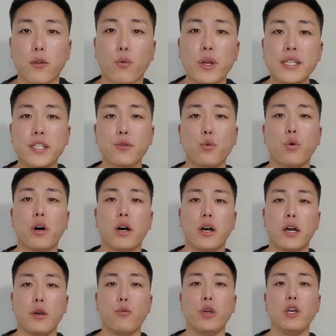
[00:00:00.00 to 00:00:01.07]
the reason
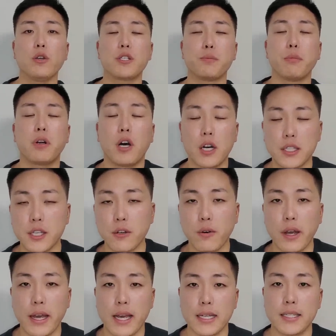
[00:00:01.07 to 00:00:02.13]
why we use
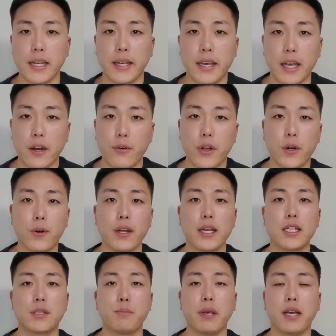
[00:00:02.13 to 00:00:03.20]
minoxidil as a carrier
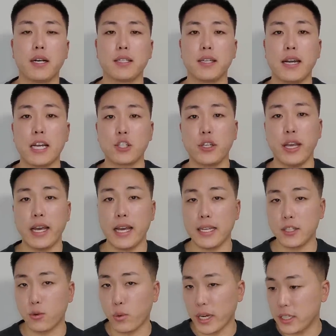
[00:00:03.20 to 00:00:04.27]
is because it actually
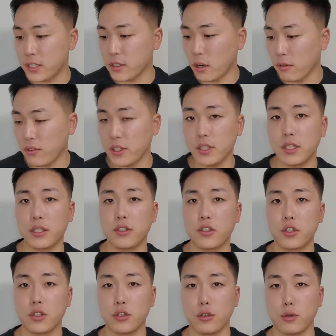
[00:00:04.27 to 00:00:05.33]
has the right solvent
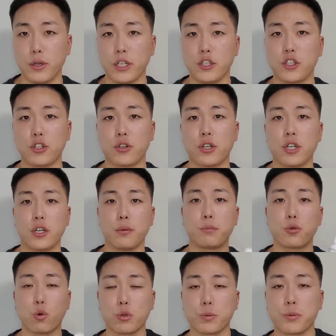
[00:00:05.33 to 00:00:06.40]
to ensure good
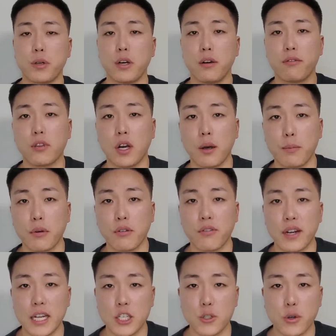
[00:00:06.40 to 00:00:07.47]
absorption of topical
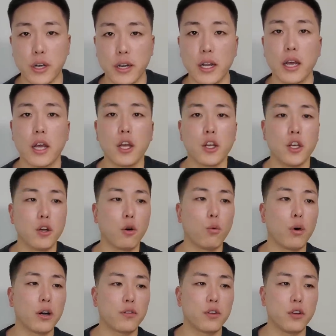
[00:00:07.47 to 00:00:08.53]
finasteride. You
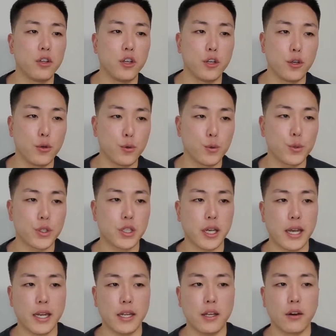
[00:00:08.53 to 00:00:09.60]
don't want to use
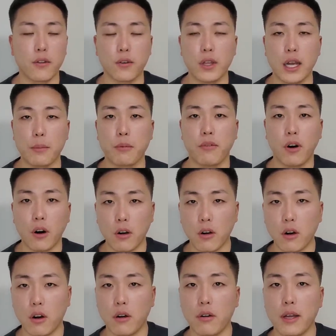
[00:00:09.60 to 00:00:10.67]
any other type of
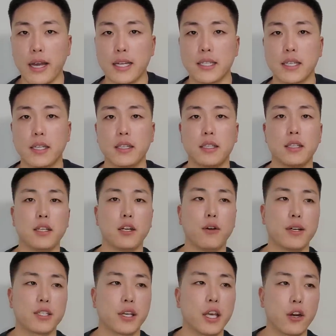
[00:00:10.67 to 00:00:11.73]
alcohol as it, you
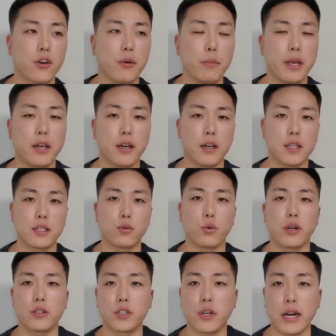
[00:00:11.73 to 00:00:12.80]
know, as a carrier, because
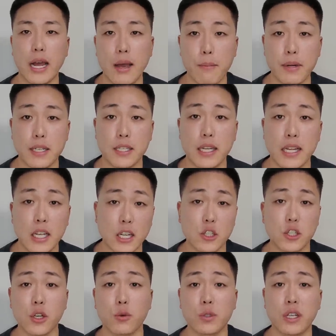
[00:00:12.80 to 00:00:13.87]
what's gonna happen is it's
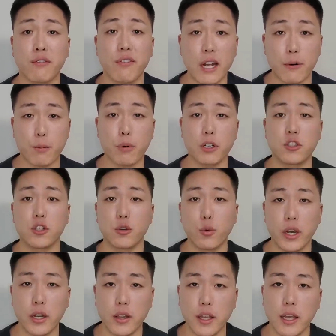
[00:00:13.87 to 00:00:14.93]
actually going to evaporate too
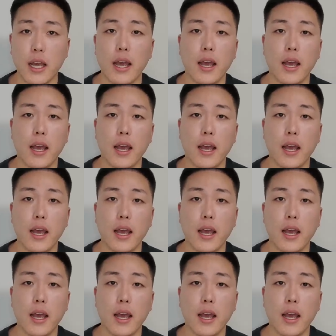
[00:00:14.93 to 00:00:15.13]
quickly,